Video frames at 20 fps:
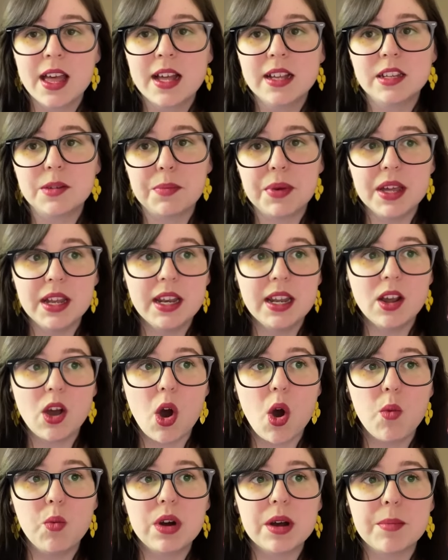Depending
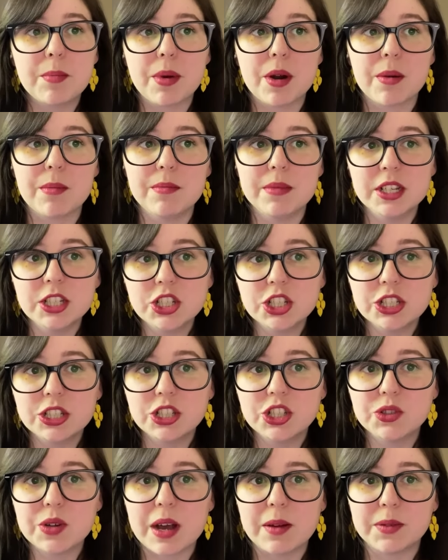on what permissions
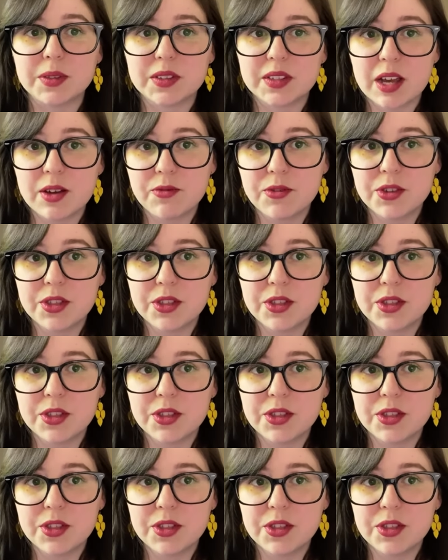you have set for